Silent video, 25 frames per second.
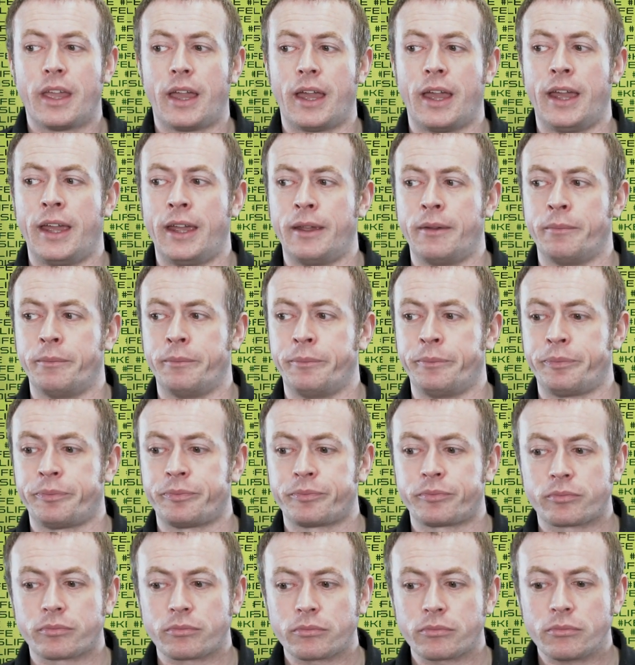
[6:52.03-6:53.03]
Um,
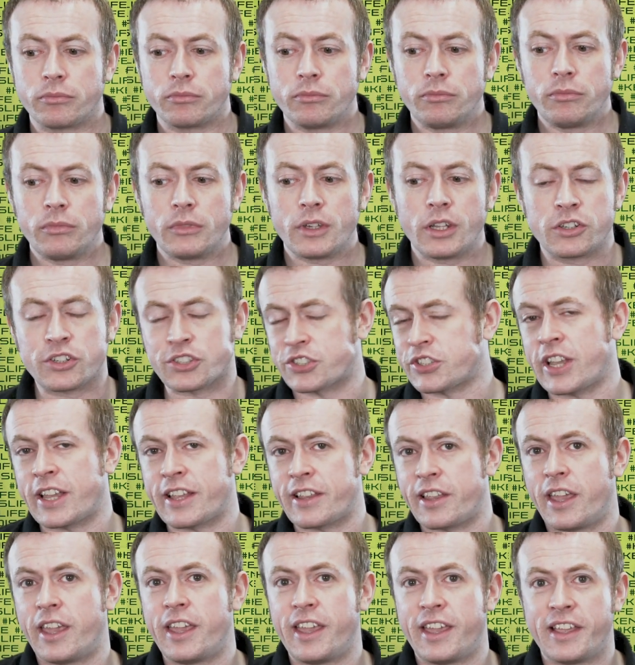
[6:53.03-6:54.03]

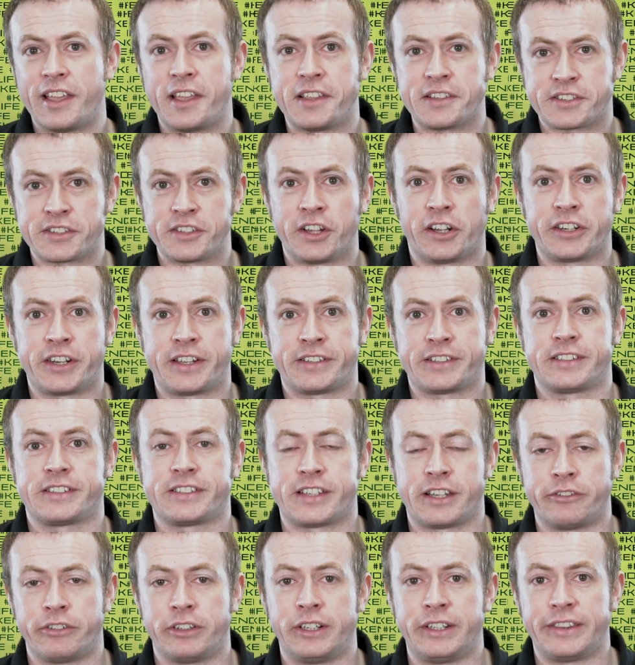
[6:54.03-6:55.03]
so it's not
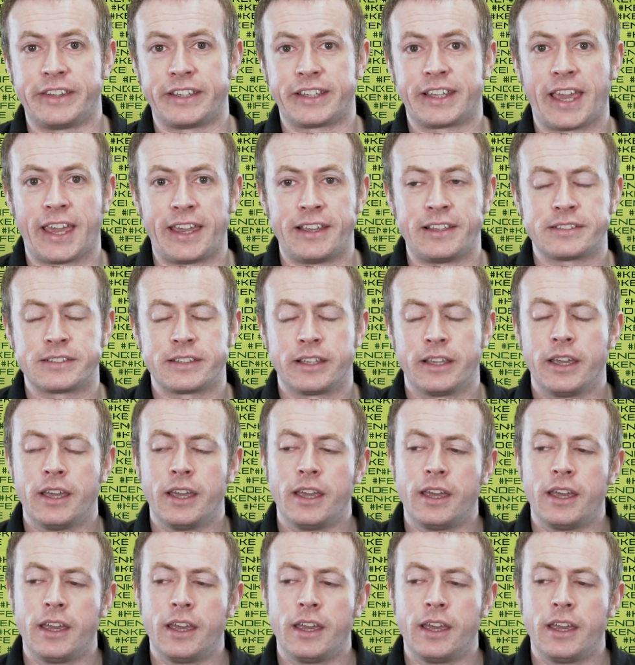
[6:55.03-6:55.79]
necessarily the case.